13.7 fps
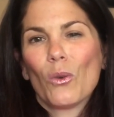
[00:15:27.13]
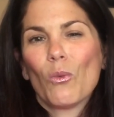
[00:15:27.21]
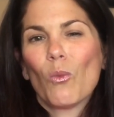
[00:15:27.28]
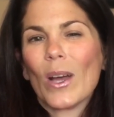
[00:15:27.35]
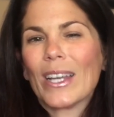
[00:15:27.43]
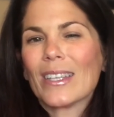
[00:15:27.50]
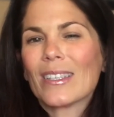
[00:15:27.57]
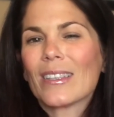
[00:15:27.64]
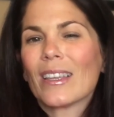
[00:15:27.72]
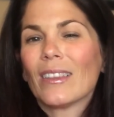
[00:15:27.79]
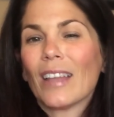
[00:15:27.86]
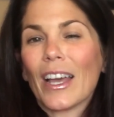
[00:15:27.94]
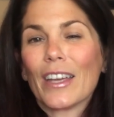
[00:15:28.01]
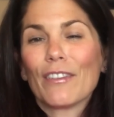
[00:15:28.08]
What is the
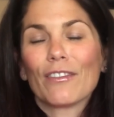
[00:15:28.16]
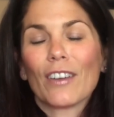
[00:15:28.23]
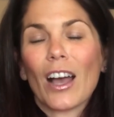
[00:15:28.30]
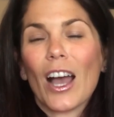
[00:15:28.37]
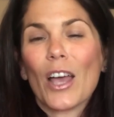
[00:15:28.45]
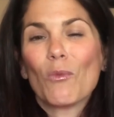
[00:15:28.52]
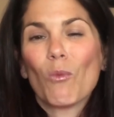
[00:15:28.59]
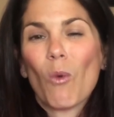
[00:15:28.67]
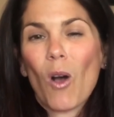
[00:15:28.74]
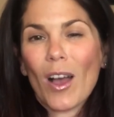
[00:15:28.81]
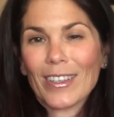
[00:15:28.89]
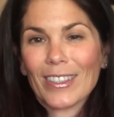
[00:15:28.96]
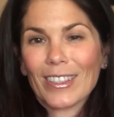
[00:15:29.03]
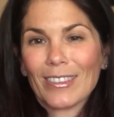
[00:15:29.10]
life I
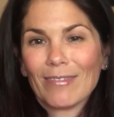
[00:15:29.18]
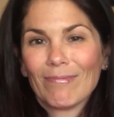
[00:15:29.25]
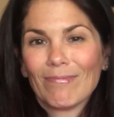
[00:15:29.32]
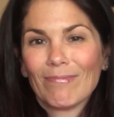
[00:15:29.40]
want?